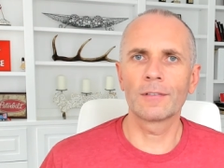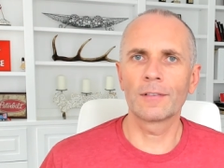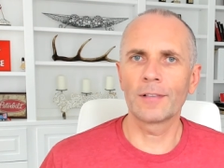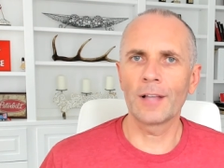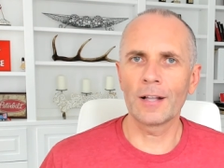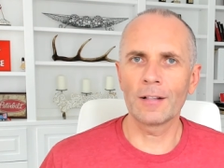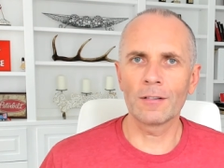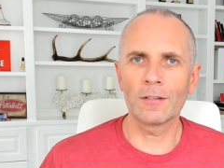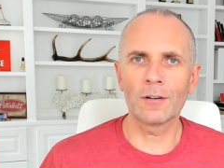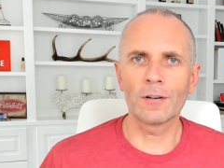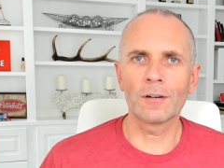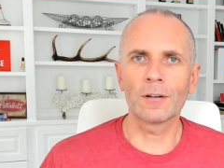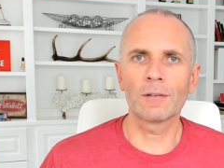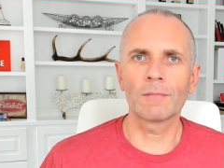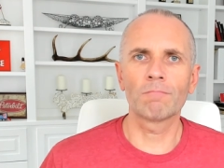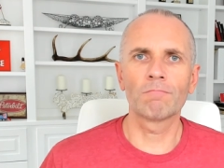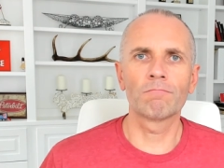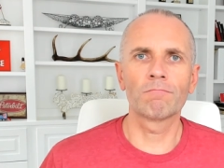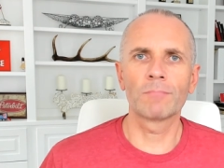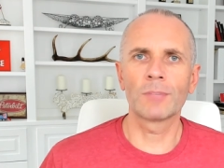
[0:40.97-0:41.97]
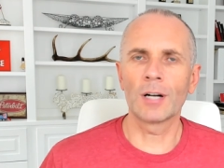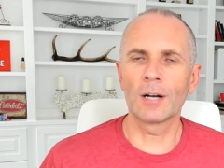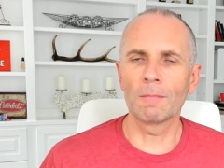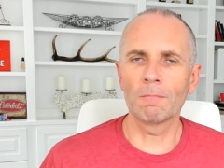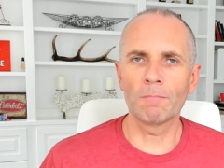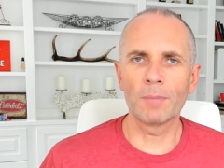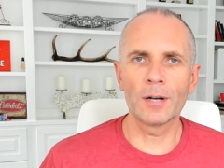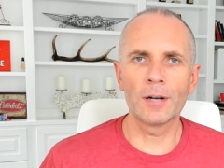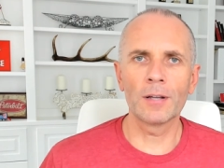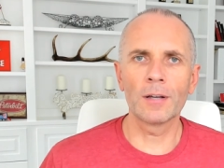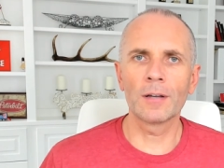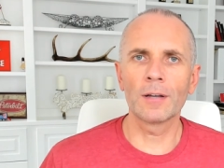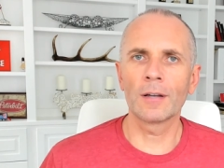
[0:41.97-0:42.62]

lender company,